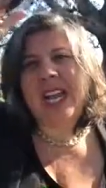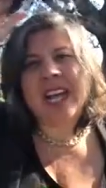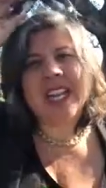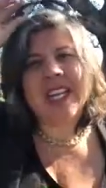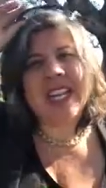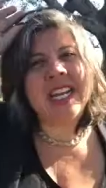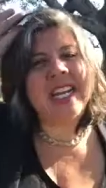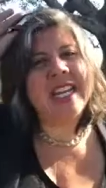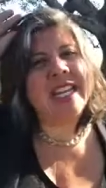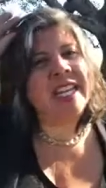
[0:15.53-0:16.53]
and
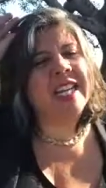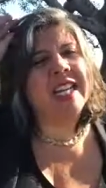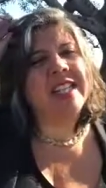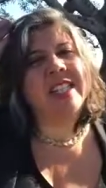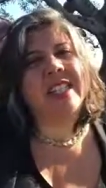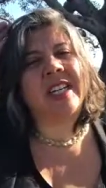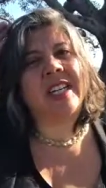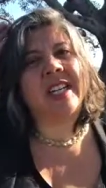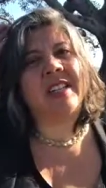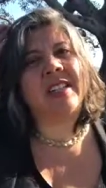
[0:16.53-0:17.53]
it is
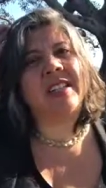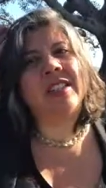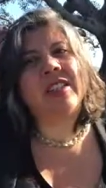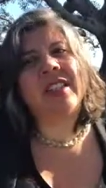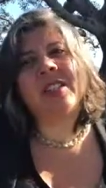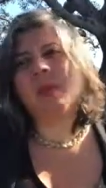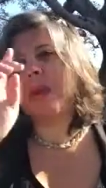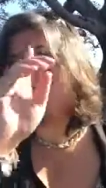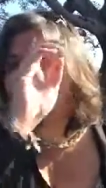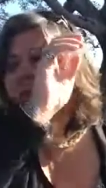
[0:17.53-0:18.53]
uh, just
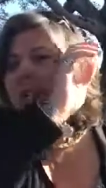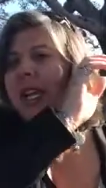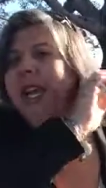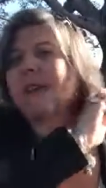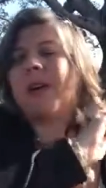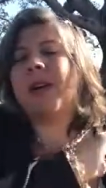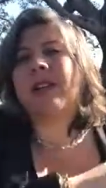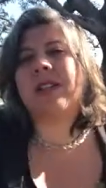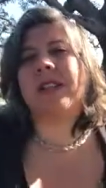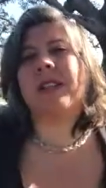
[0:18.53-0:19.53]
one of those
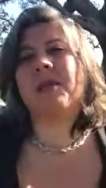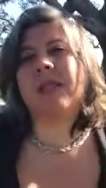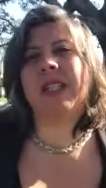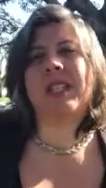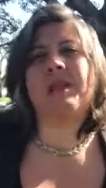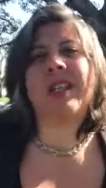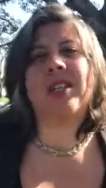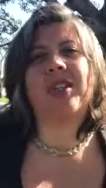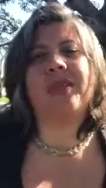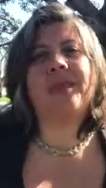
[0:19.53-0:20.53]
landmarks that's really
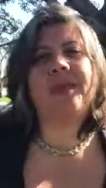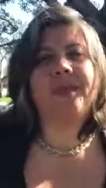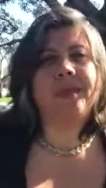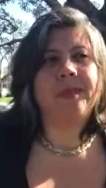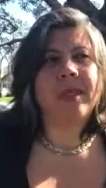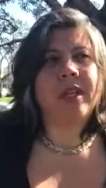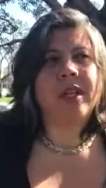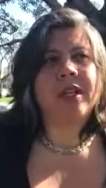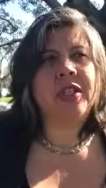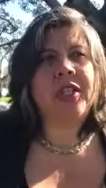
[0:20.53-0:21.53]
special.
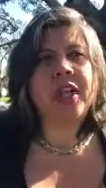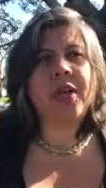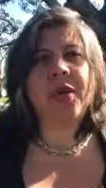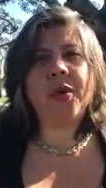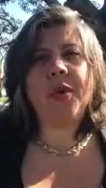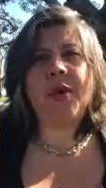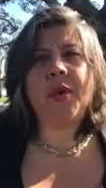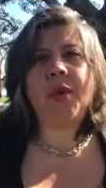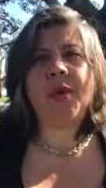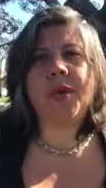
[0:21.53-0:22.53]
So
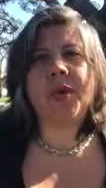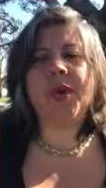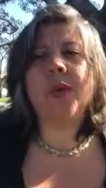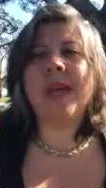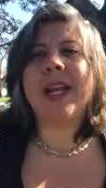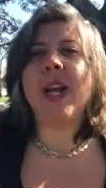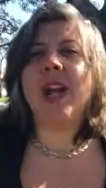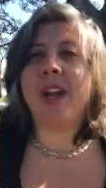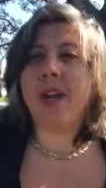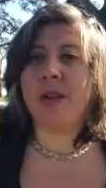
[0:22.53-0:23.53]
you may
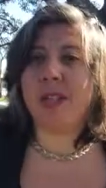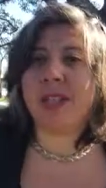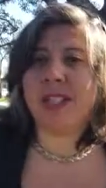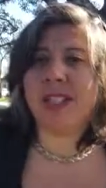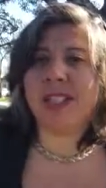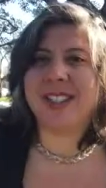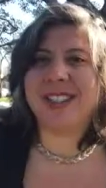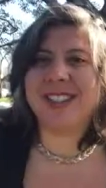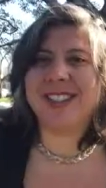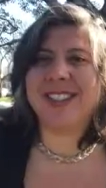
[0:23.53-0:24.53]
not know this.
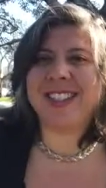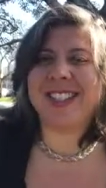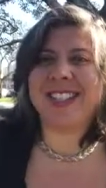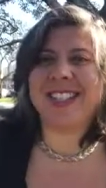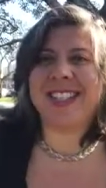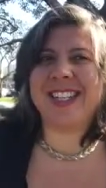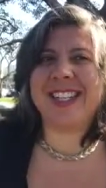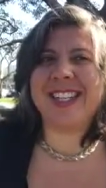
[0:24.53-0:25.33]
Uh,